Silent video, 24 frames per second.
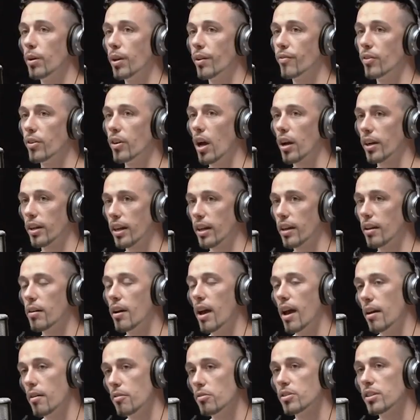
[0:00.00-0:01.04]
but if you're not gonna
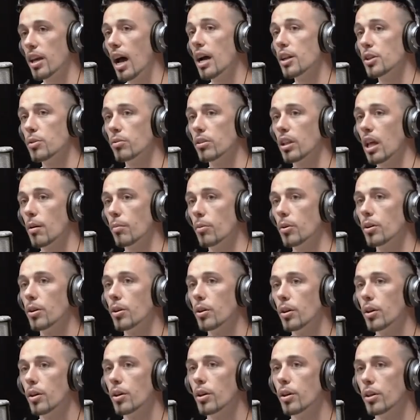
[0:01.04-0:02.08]
sign to, well, you need label, a
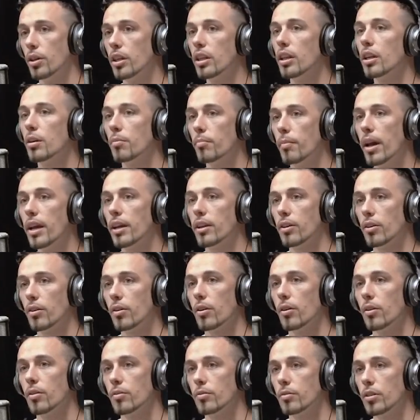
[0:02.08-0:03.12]
brand. You need to make your
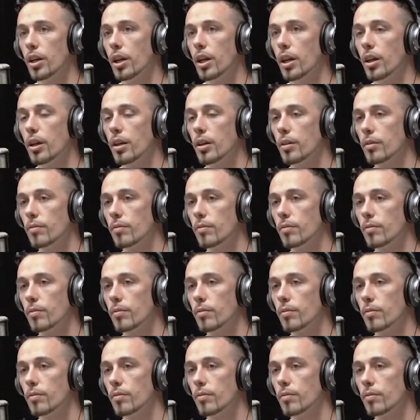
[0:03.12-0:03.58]
own. Yeah.